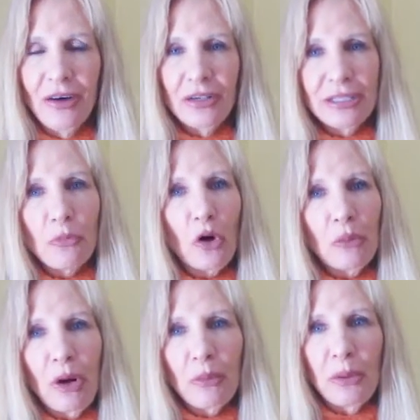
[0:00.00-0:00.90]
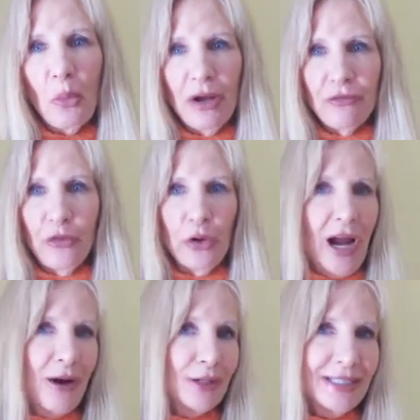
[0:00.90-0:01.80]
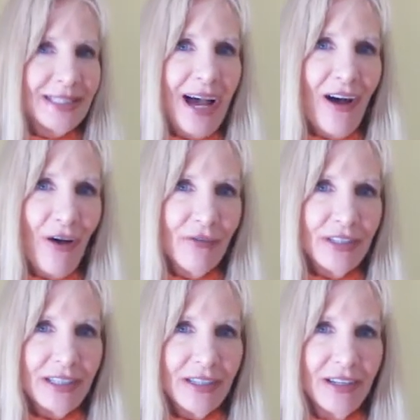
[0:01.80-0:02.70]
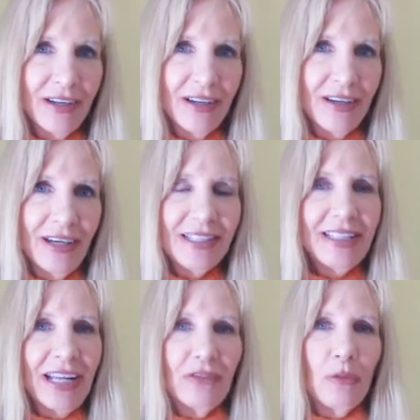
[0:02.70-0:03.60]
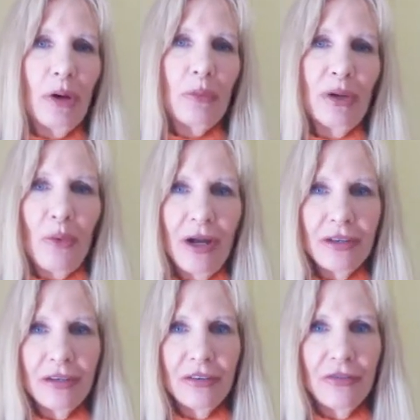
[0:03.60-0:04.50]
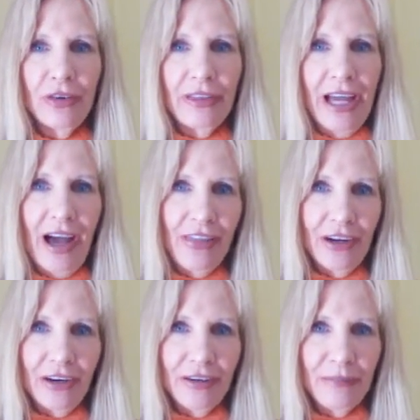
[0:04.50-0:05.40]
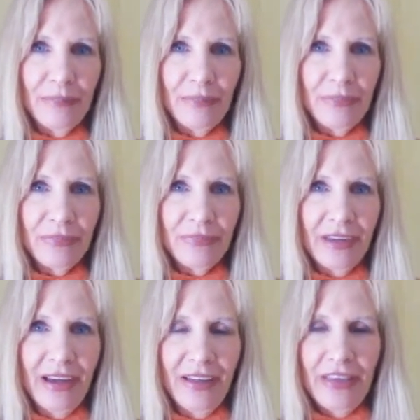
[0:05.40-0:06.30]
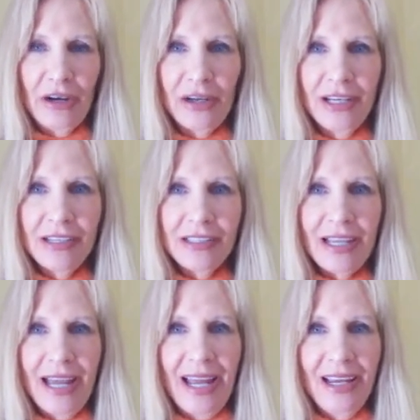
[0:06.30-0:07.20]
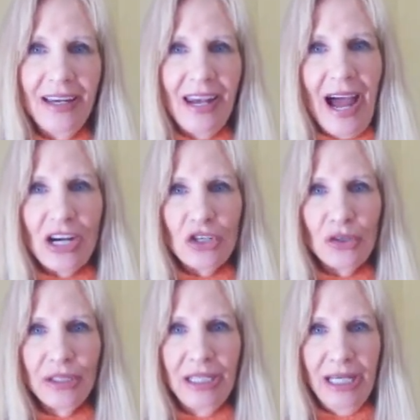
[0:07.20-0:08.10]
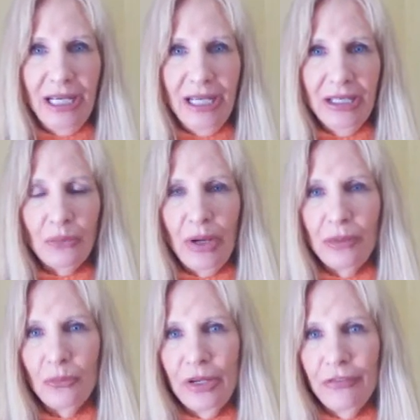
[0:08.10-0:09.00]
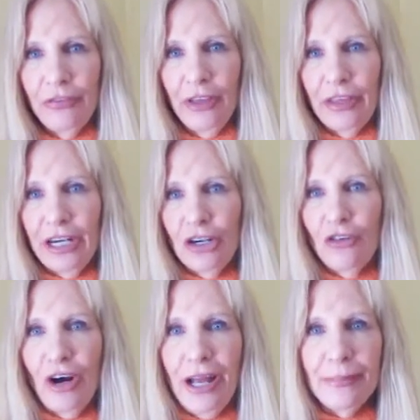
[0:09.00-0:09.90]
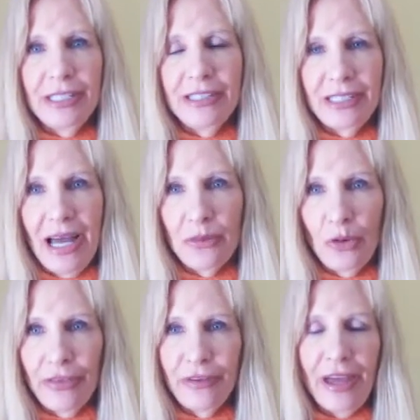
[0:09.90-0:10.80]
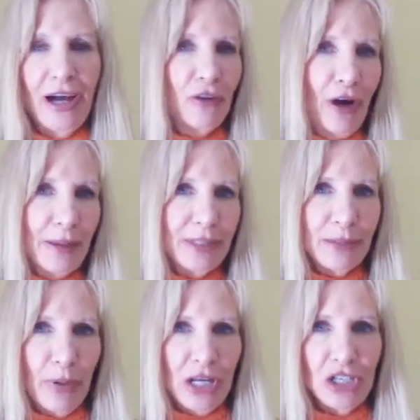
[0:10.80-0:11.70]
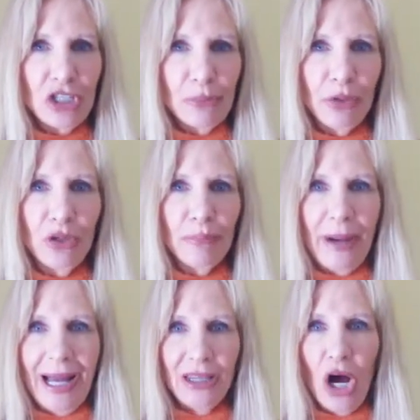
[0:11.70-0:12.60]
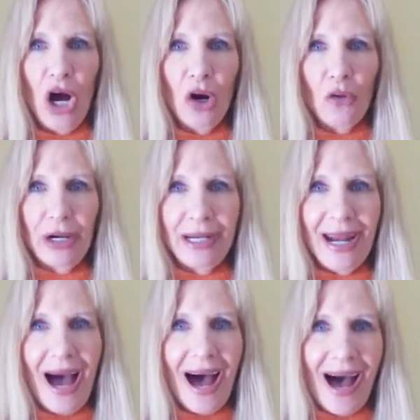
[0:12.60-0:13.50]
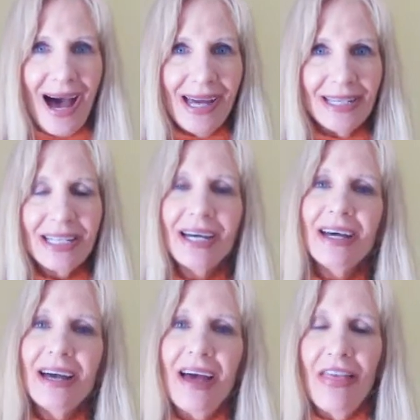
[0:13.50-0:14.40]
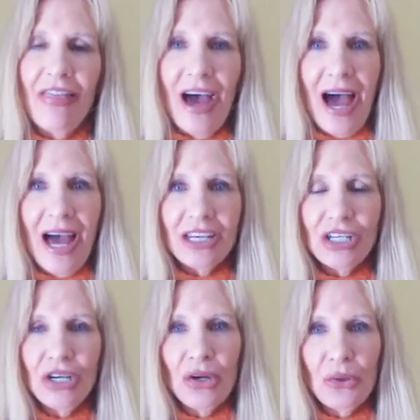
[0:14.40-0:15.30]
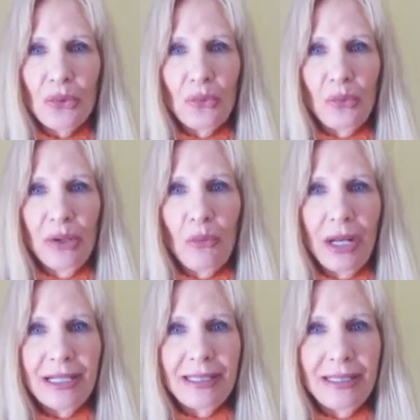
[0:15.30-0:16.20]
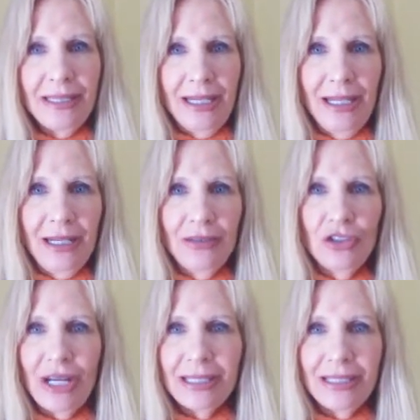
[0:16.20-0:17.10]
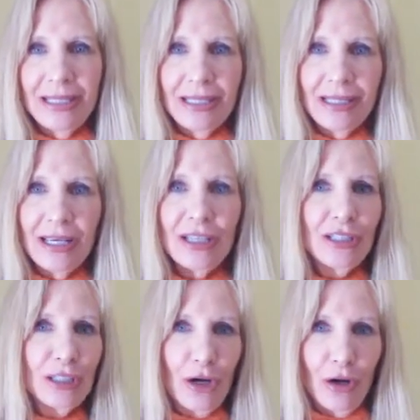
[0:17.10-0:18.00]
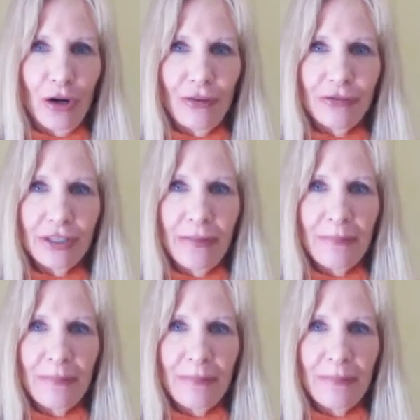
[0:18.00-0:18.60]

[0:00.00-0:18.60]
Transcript: It's more what we want for ourselves instead of what we want for the other. There is a natural need when we feel that a crime is done, whether that crime is punishable by law or not, that we want to see justice served.